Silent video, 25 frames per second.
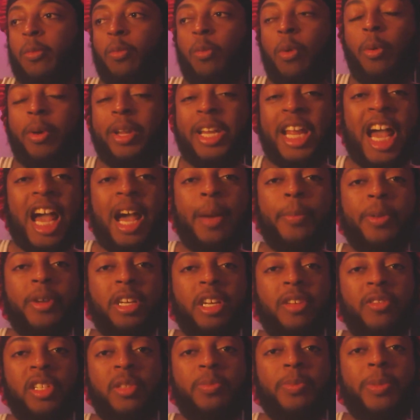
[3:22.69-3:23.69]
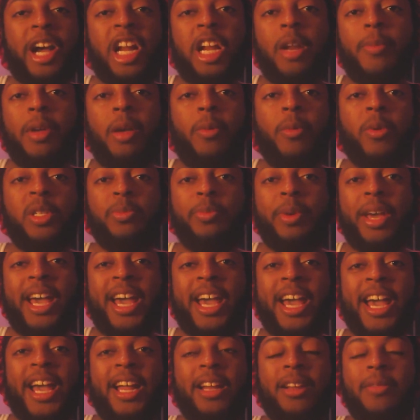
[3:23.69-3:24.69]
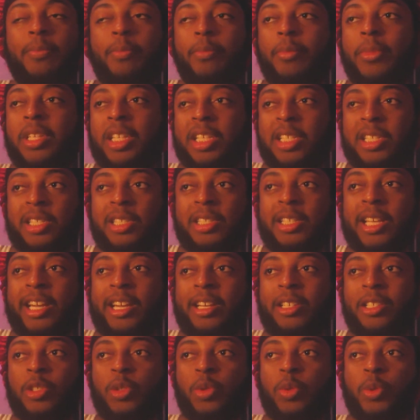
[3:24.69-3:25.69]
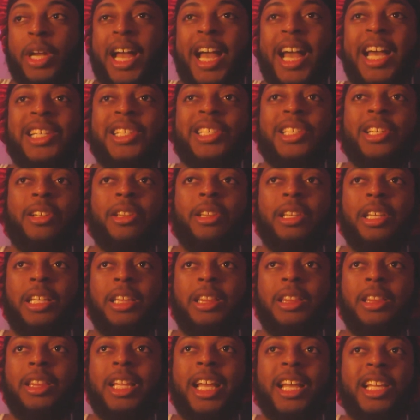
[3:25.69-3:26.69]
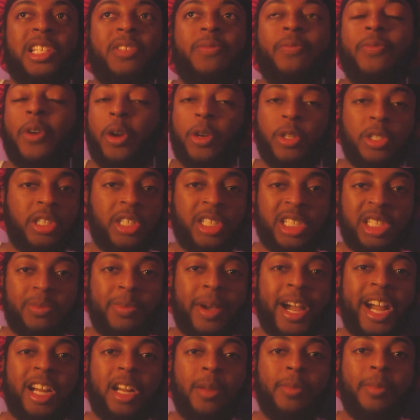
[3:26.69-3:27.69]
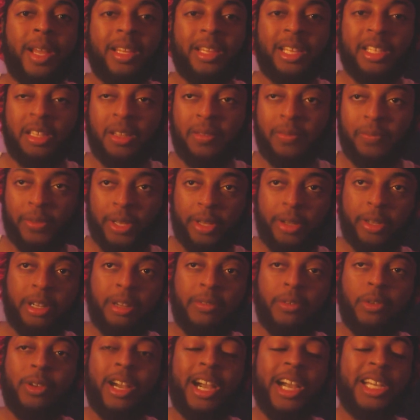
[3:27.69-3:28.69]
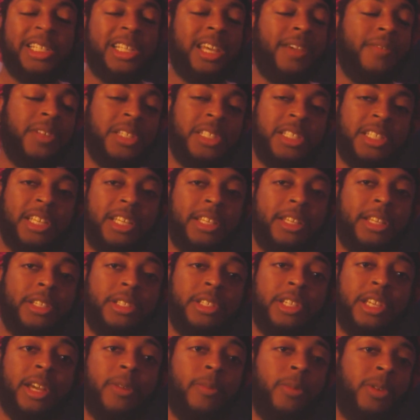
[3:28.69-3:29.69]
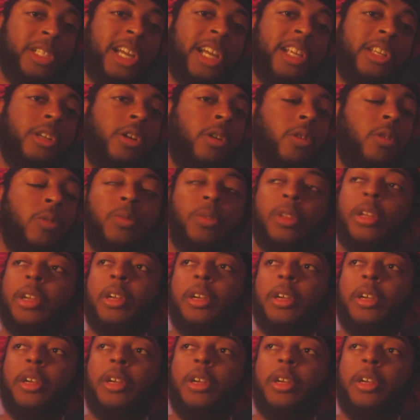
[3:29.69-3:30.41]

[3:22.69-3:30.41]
what would happen if Spider-Man was bad? But this is like a drastically less version of Spider-Man. Like, the villain, if you guys haven't seen this yet, which I don't